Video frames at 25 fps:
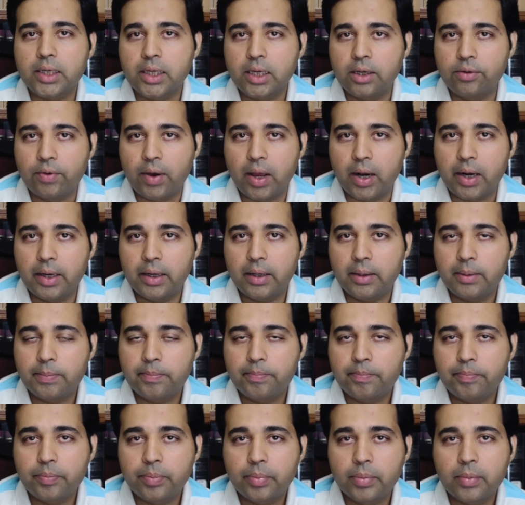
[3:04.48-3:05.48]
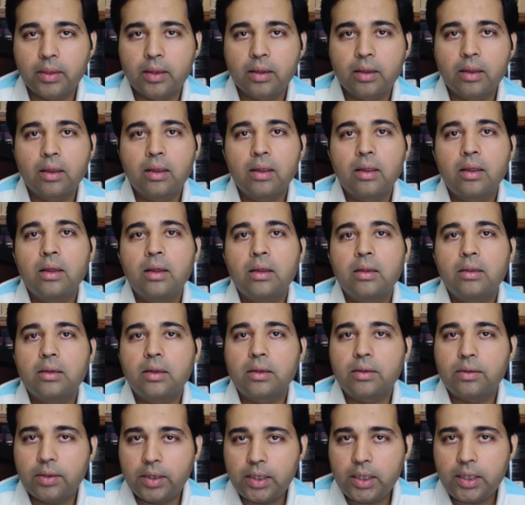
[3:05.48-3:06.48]
invalid.
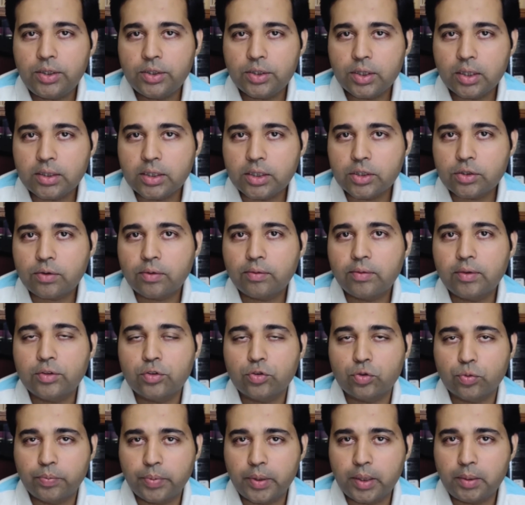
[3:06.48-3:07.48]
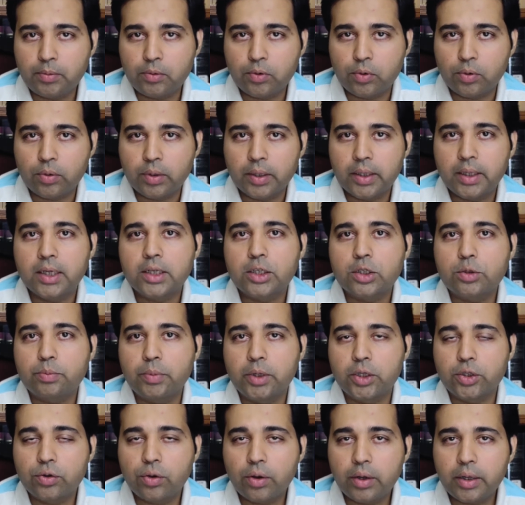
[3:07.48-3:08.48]
The three judges of the Supreme Court, in its
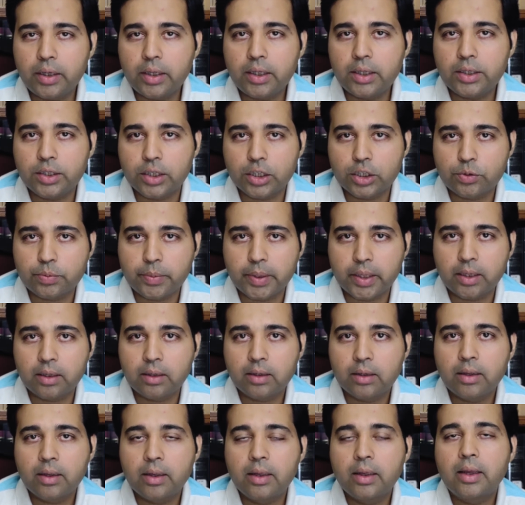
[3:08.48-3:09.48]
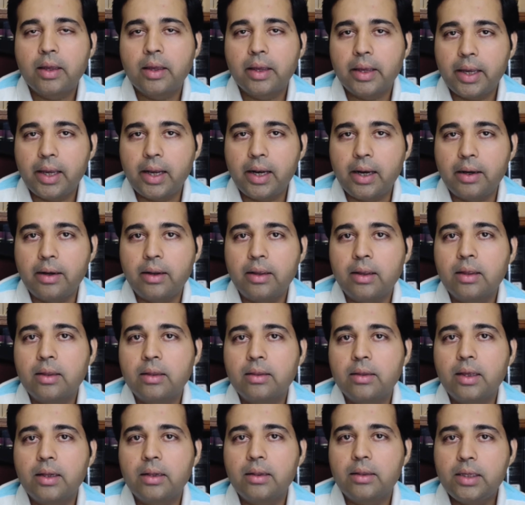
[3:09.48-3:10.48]
majority judgment, held
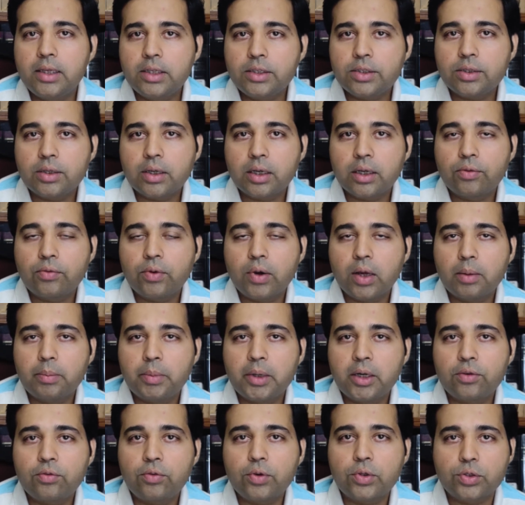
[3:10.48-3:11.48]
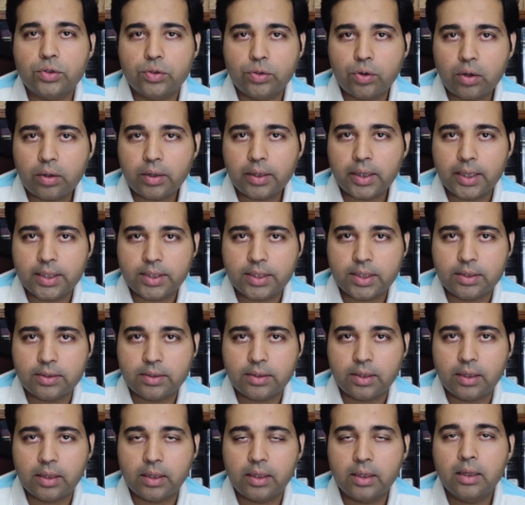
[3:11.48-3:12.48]
that this requirement was not
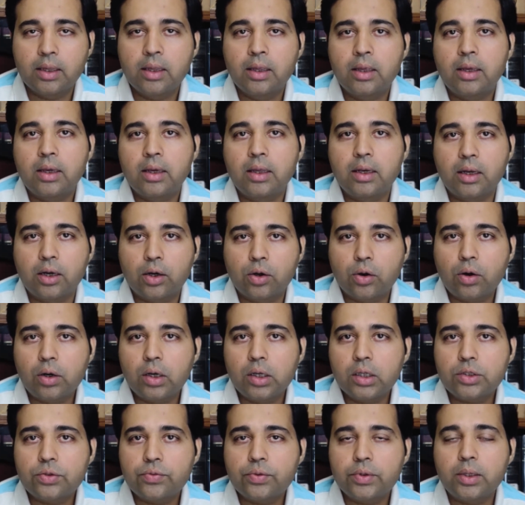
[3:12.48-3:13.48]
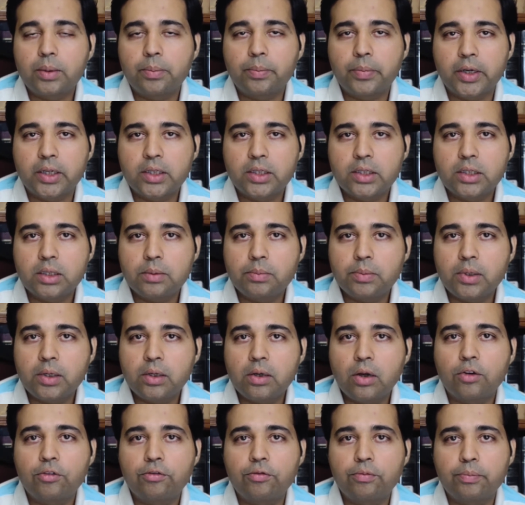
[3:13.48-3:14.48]
necessary in accordance with the
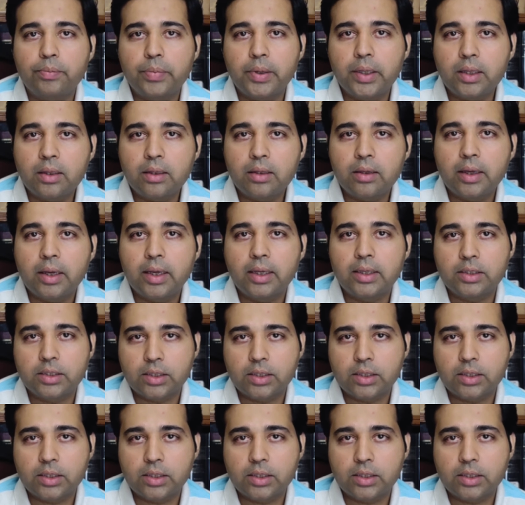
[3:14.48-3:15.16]
principle of pith and